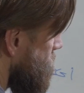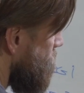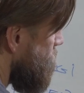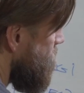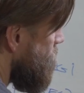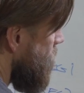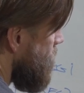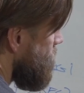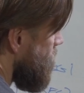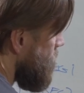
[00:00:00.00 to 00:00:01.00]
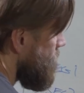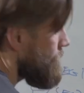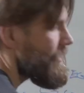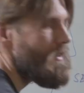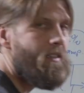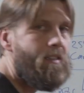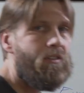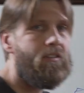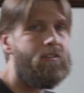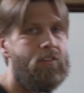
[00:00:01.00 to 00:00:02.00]
But we don't have that in Business
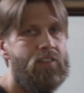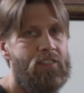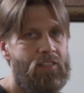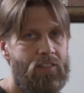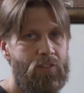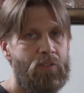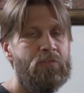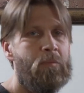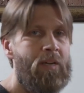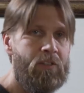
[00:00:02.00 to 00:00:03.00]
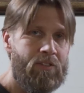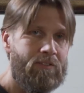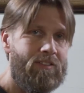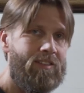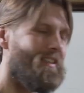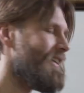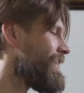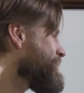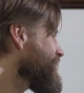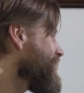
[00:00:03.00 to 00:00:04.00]
Central. So that's a note for Microsoft uh,
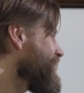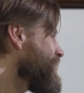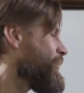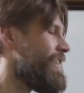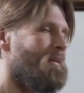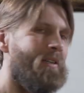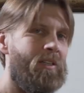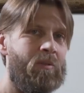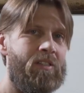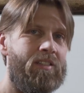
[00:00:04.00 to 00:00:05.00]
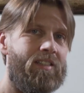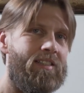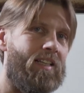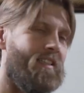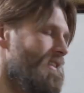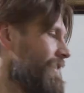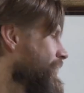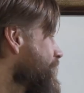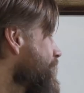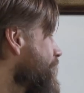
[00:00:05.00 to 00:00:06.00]
or anybody who wants to extend it.
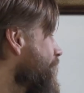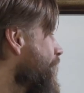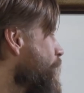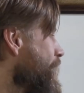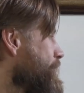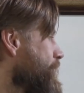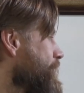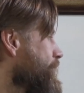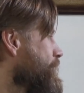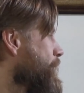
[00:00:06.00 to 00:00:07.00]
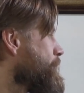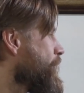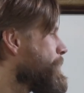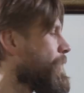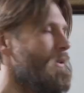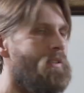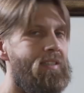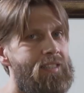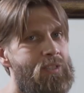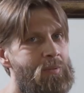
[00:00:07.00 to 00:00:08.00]
However, from the
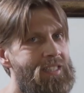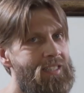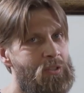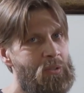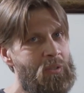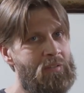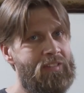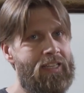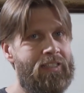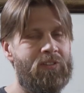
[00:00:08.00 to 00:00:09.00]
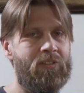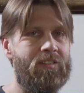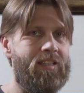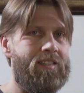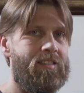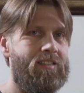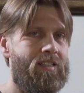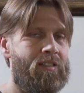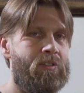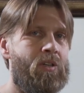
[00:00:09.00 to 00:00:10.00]
opportunities, we can sort of get into the tasks.
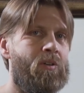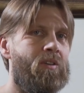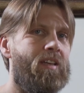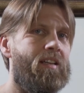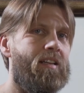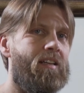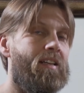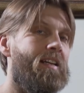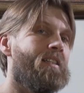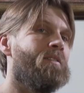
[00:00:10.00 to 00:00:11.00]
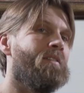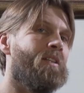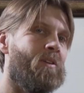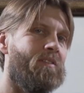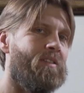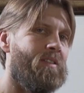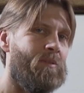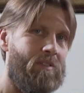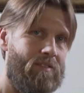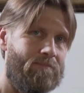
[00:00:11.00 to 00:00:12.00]
And I'll show you that in the next video after this
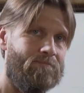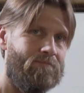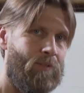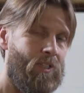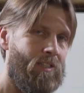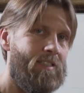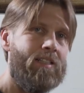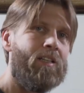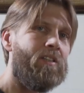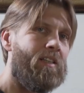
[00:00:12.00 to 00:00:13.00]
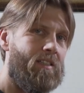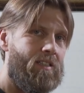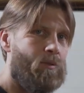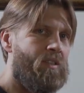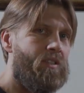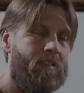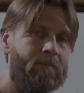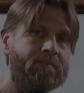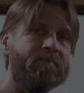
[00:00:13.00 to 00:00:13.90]
one. Well, let's take a look at the screen share.